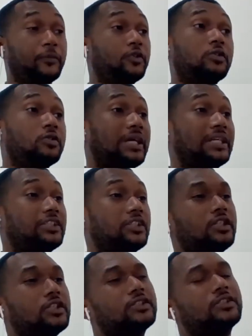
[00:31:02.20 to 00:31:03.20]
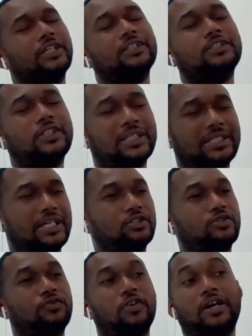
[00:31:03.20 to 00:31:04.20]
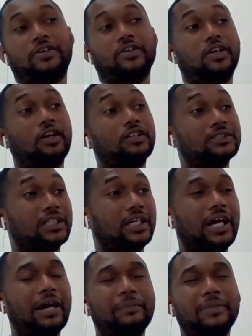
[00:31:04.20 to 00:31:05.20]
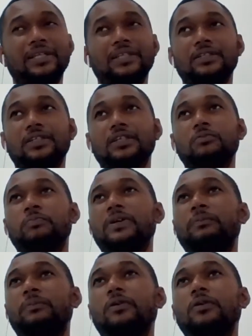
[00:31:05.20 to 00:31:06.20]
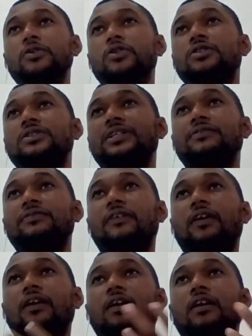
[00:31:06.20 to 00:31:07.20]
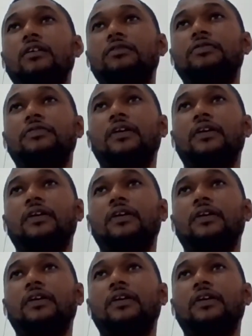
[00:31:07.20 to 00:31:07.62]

You could actually use DHIS2 for agriculture. I mean, people used it for